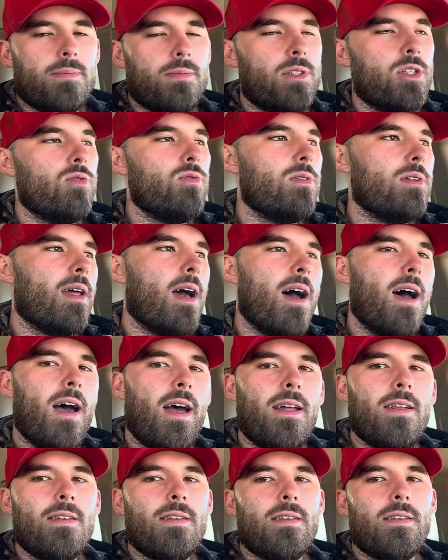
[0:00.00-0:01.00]
Do
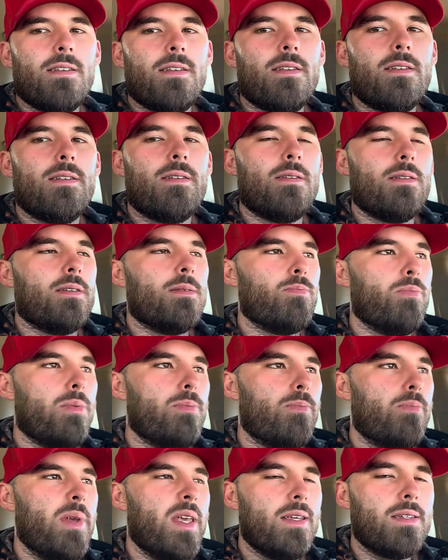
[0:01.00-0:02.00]
not
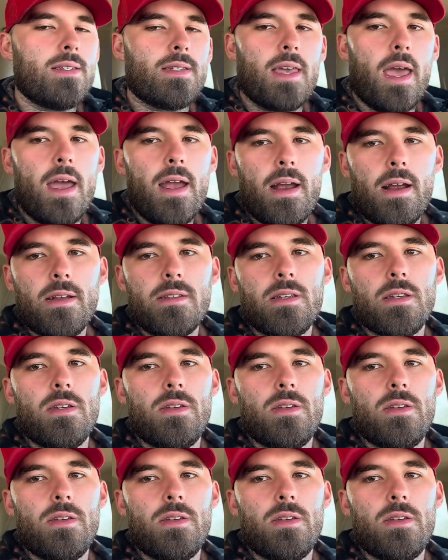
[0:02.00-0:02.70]
be scared to